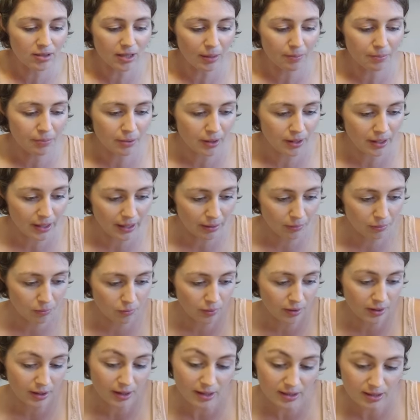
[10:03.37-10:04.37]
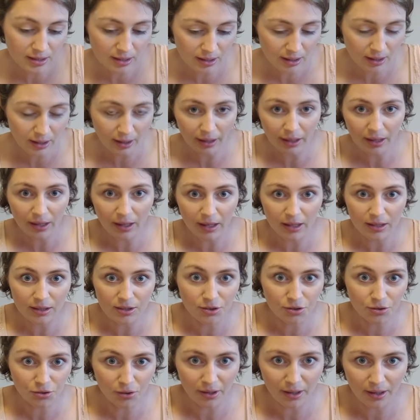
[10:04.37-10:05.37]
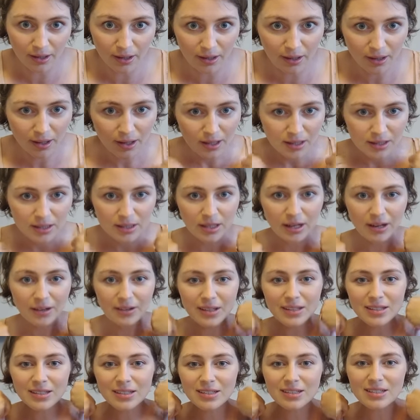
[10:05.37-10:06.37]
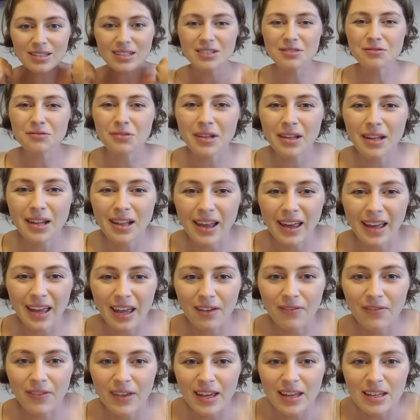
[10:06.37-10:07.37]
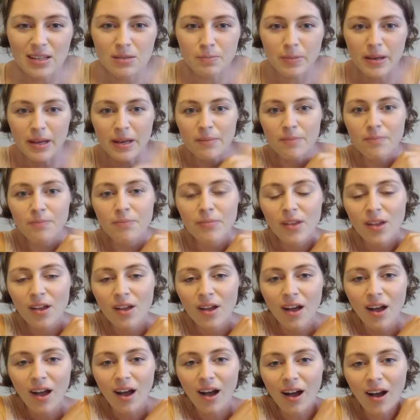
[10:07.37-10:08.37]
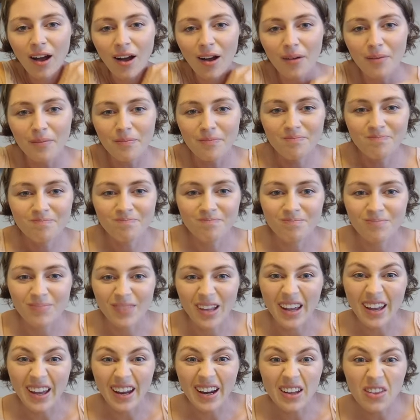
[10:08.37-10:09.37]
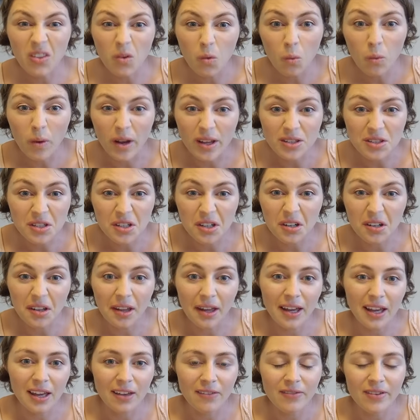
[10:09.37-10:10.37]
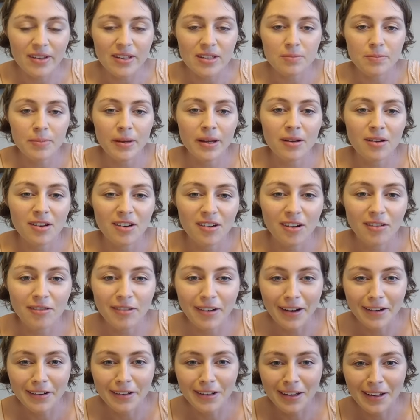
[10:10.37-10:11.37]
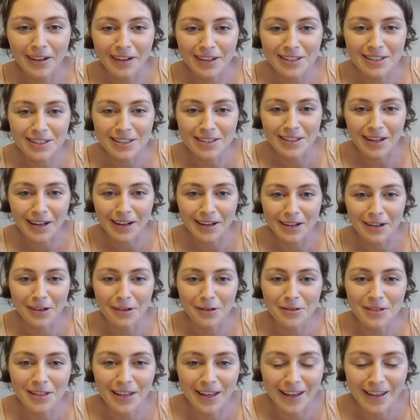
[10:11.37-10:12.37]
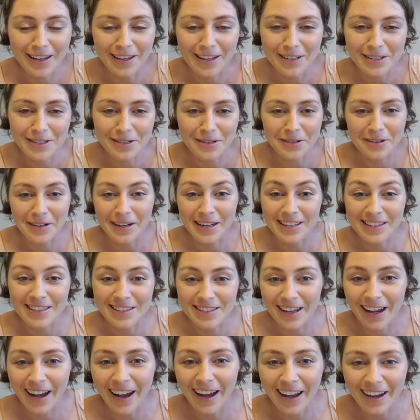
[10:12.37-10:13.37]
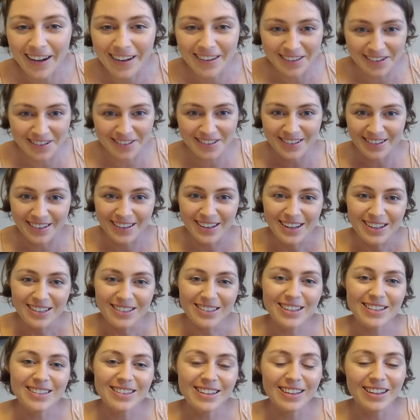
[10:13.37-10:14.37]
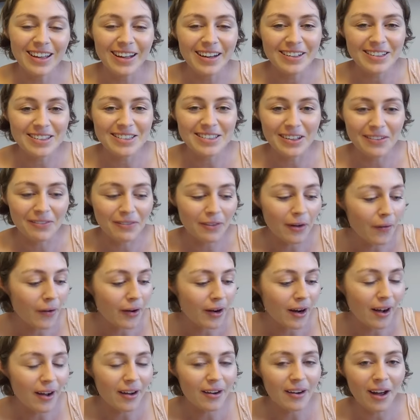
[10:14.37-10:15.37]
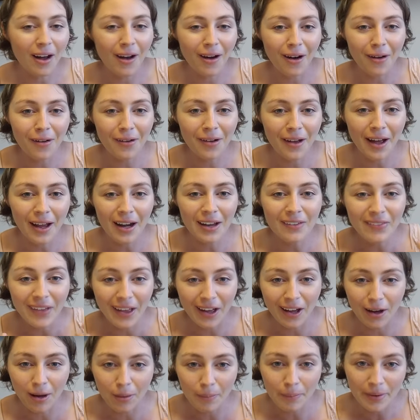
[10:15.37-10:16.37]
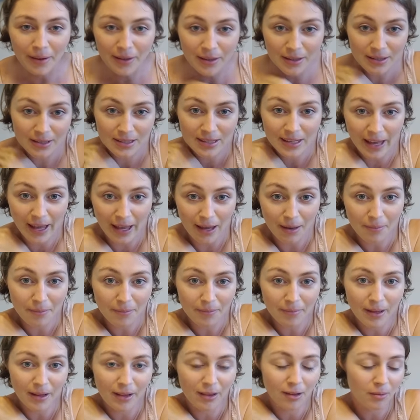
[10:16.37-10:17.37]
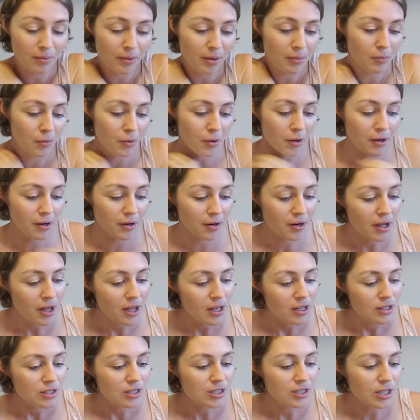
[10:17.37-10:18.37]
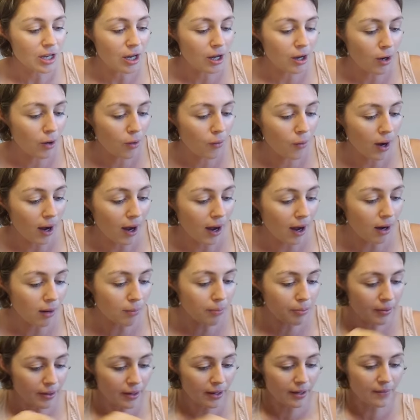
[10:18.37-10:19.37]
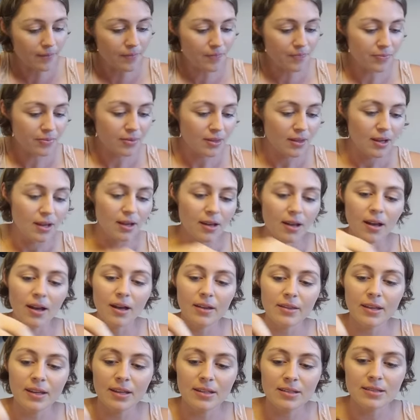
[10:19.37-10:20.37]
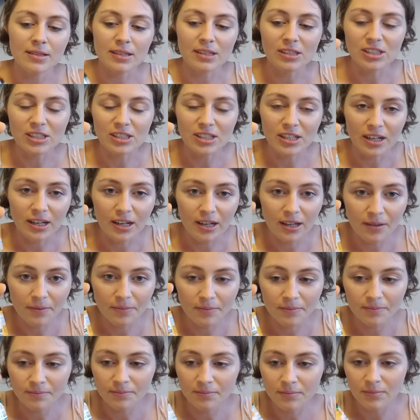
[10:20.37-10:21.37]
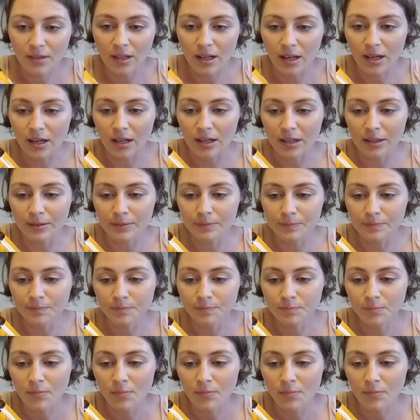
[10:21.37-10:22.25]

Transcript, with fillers: I put in with his like his drink. So this is just really like if he's been um again in the winter, like if he's been around a lot of snotty nosed kids or inside and there's just a lot of stuff going on, I'll kind of up his game a little bit more. So I'll put the Echinacea um,